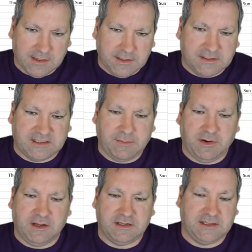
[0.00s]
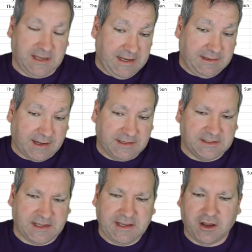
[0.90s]
Similar to EDATE
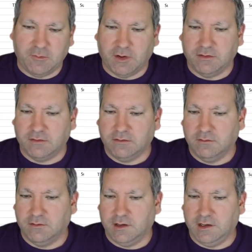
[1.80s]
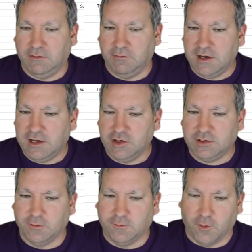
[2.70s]
is EOMONTH, a really
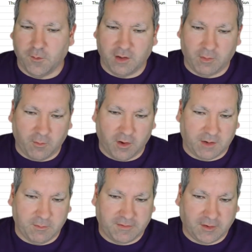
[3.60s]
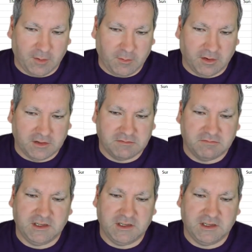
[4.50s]
useful formula when working with timelines.